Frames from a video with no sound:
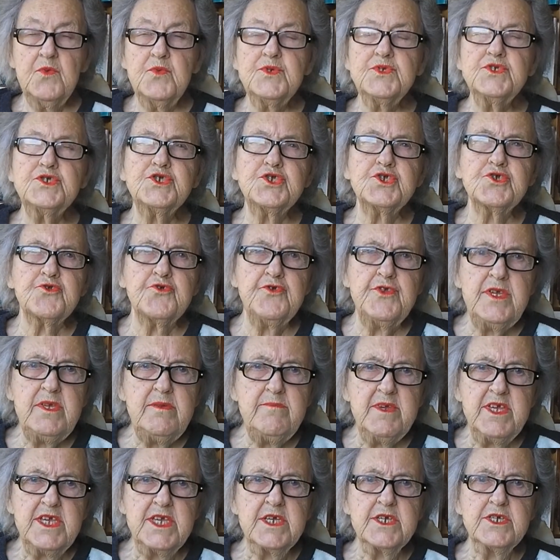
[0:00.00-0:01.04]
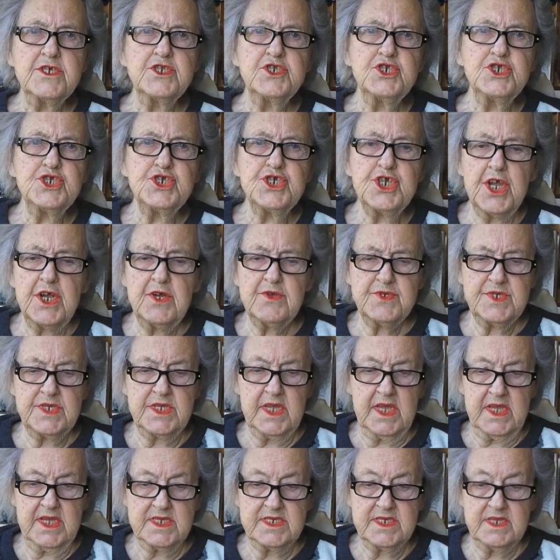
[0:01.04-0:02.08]
was screaming and
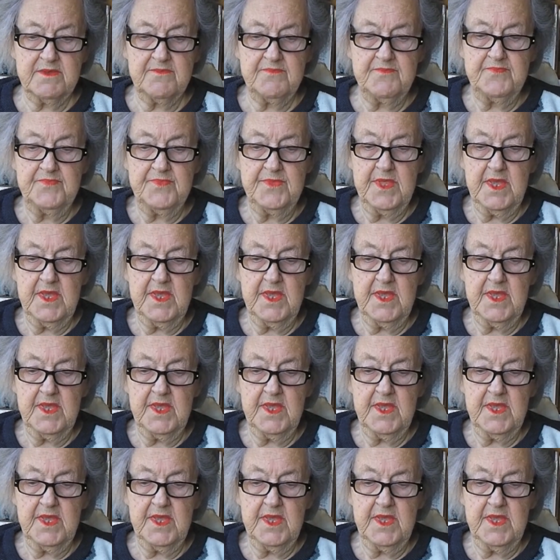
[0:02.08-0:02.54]
shouting at him.